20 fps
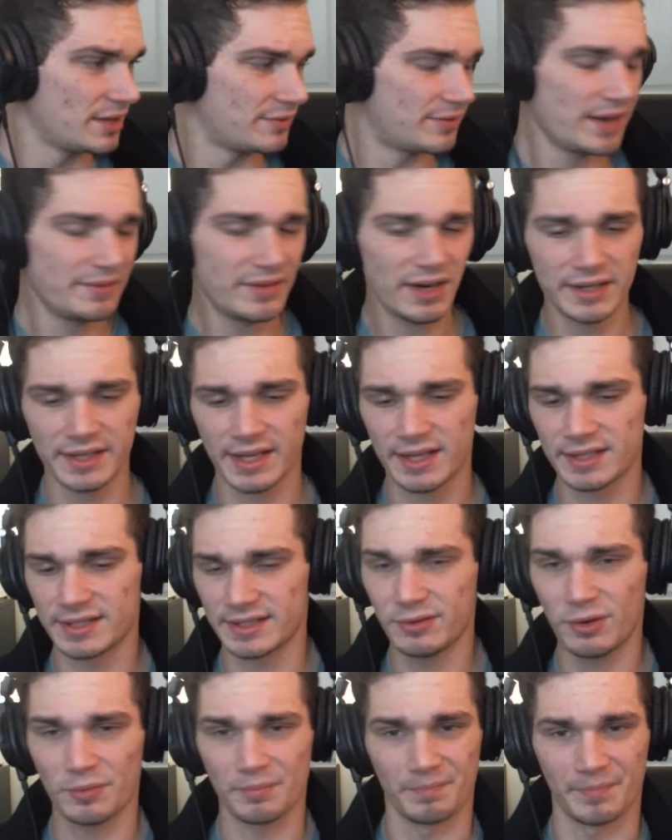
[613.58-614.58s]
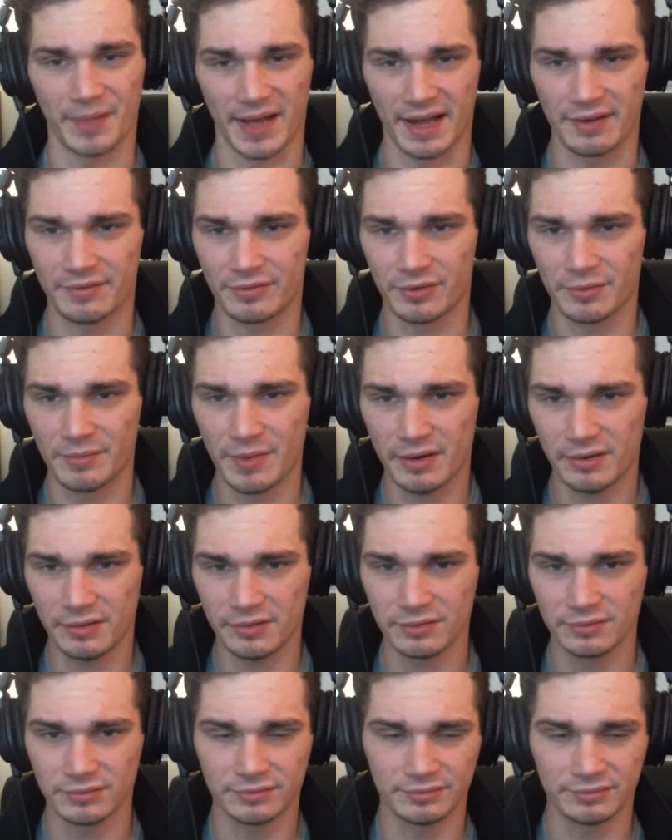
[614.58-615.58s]
598s, they aren't bad for
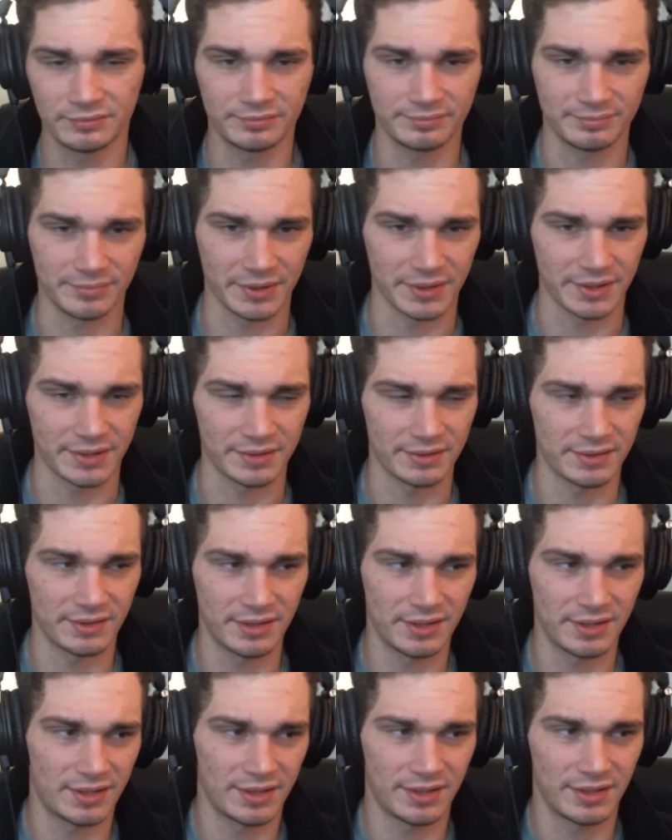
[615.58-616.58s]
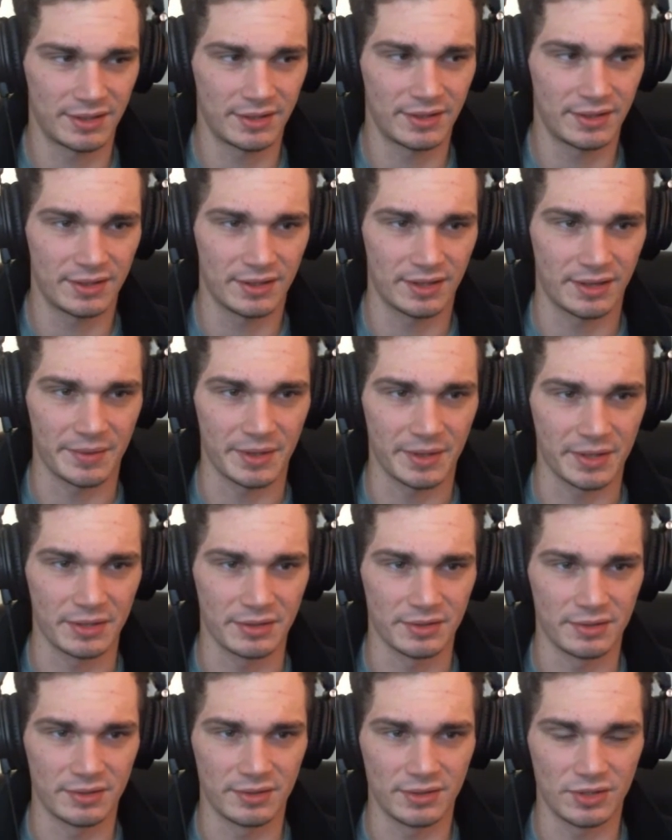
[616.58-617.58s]
metal, but I
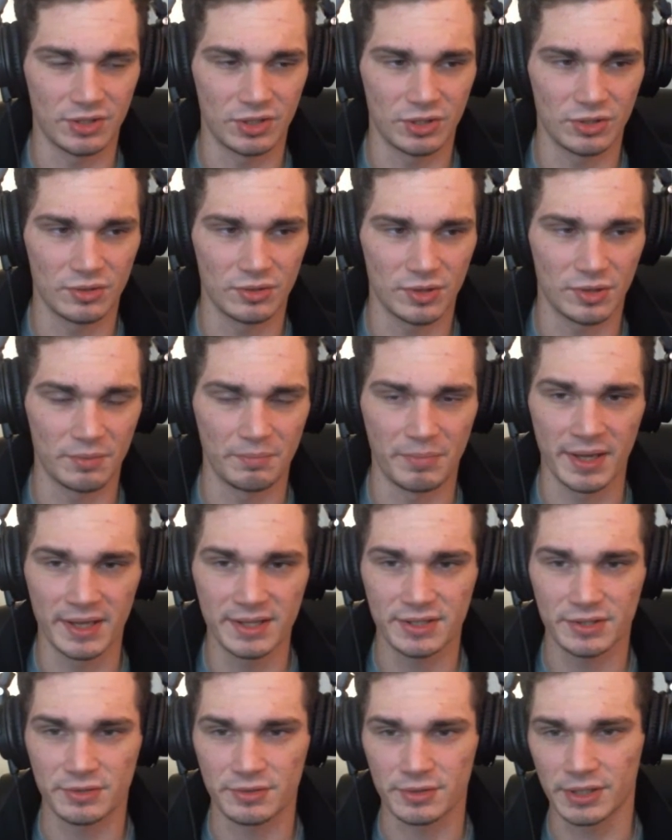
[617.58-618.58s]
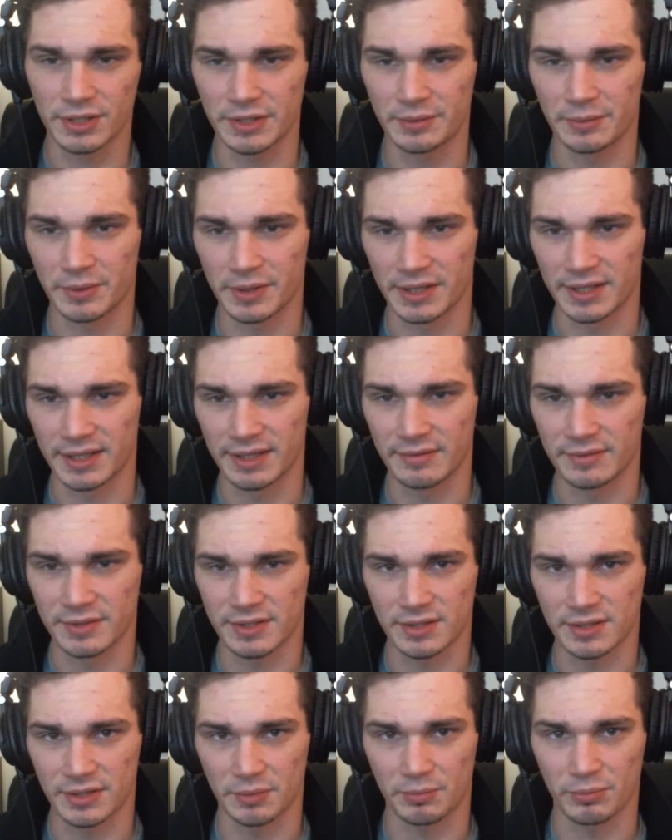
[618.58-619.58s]
mean, the bass is really what
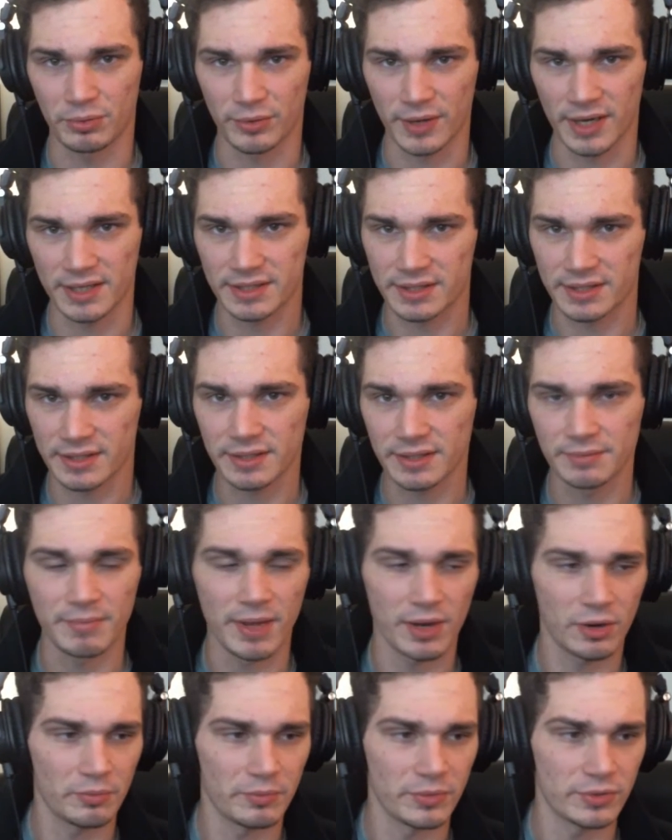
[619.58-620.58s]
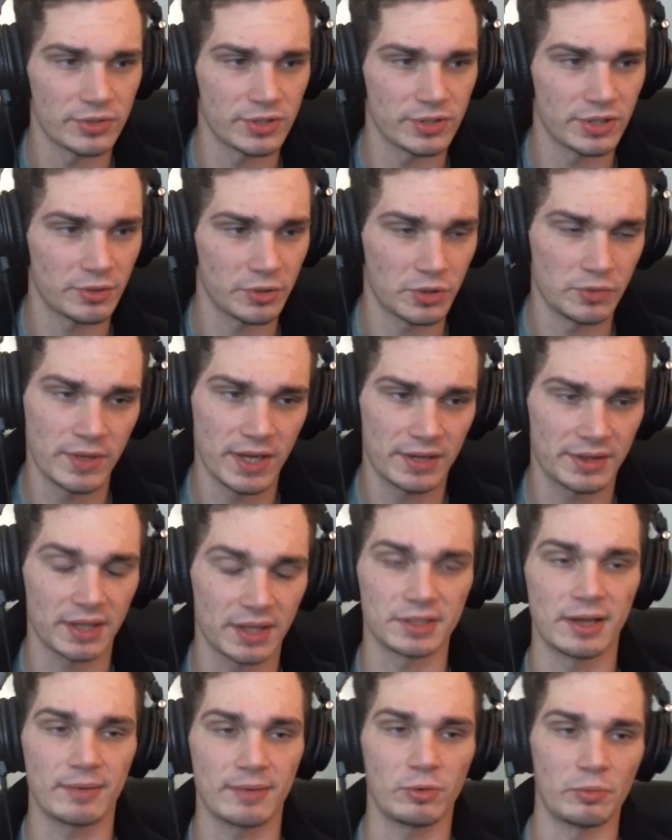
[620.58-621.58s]
gives the presence in metal music, and you got
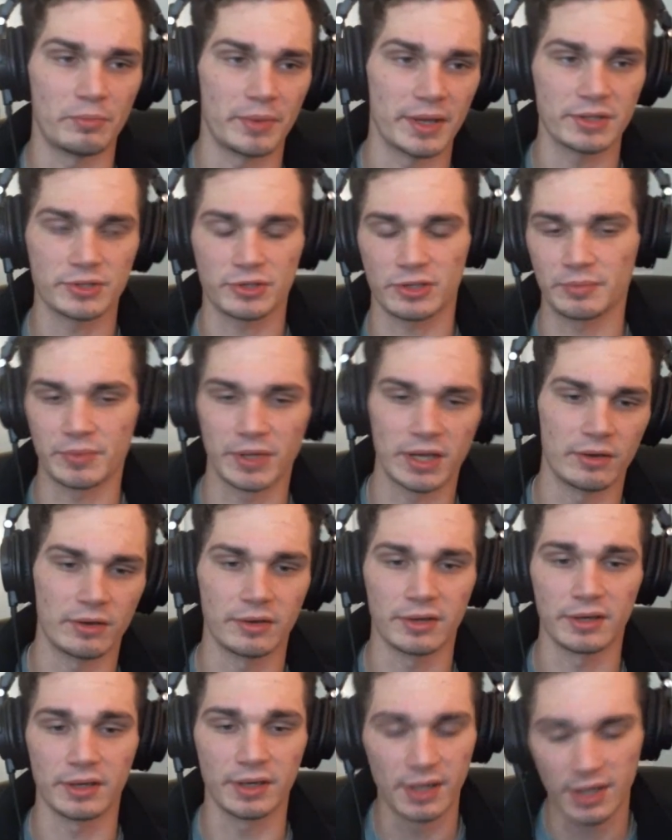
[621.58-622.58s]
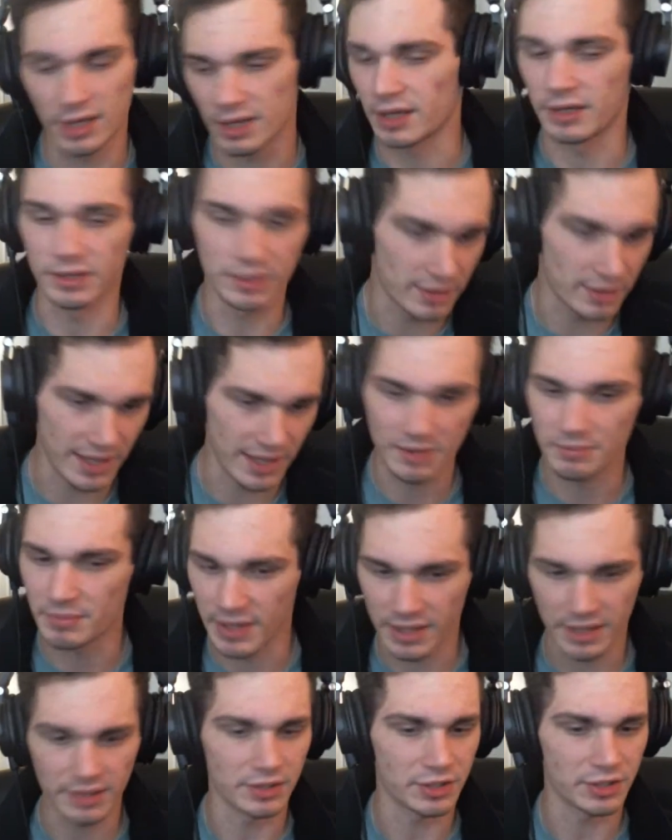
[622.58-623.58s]
that double bass drum going, and you're
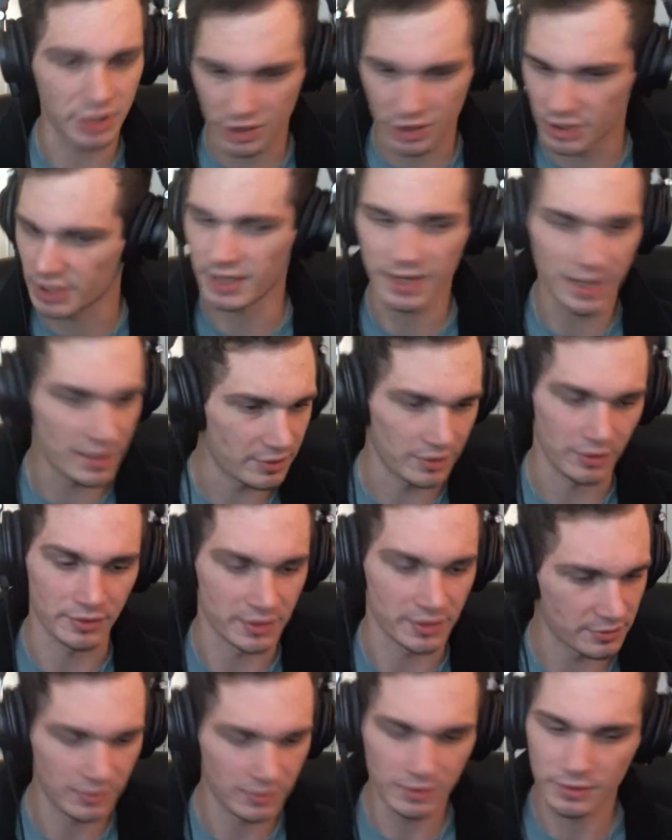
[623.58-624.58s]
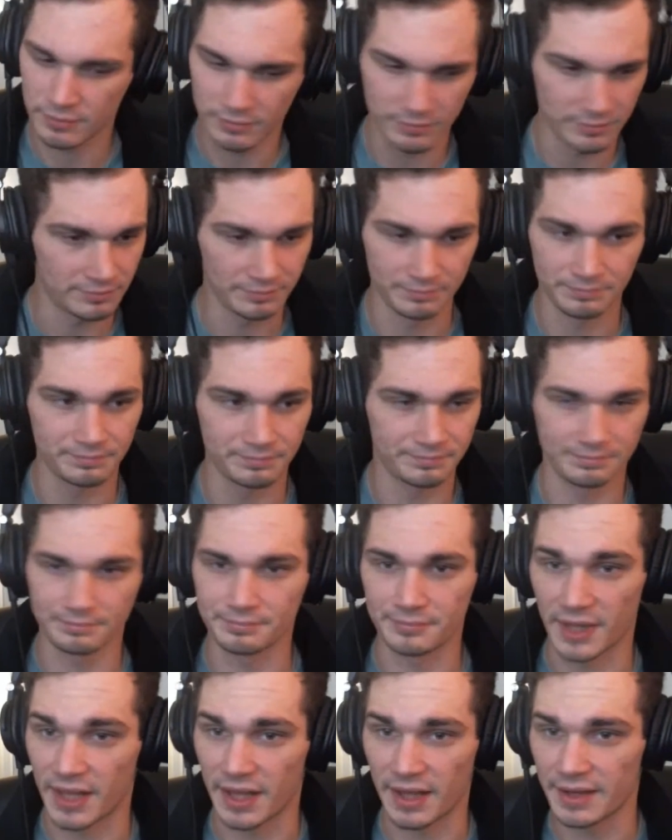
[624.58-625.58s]
headbanging the shit out of your
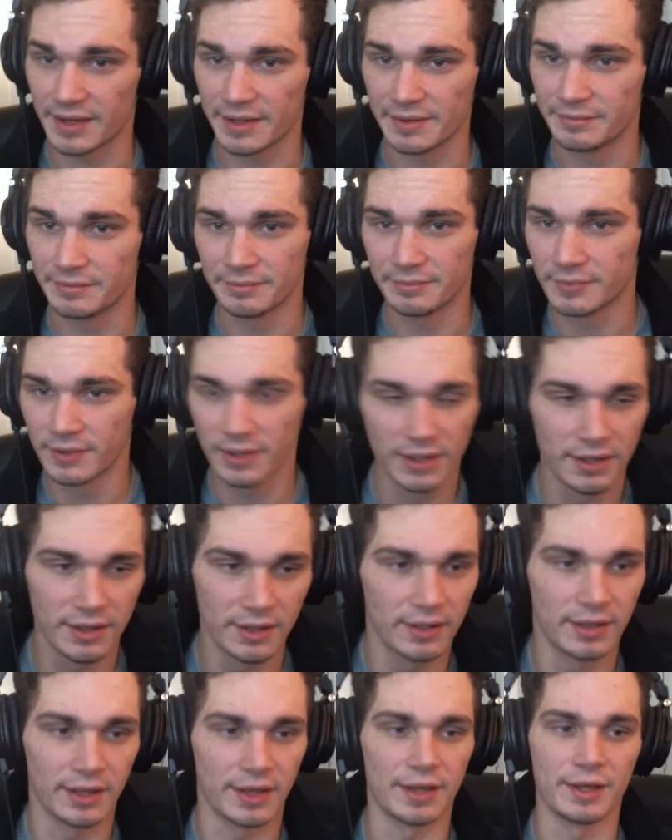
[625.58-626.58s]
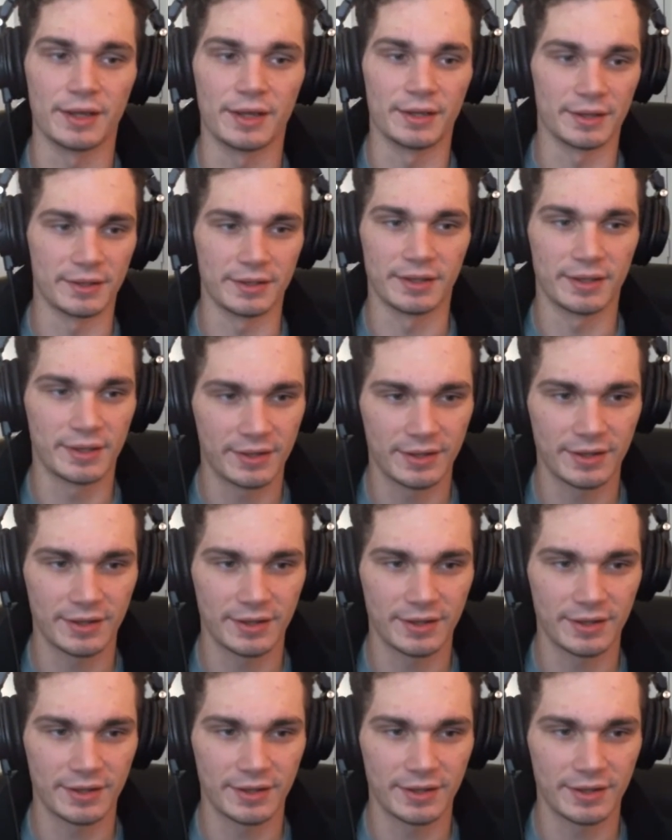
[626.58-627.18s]
head, and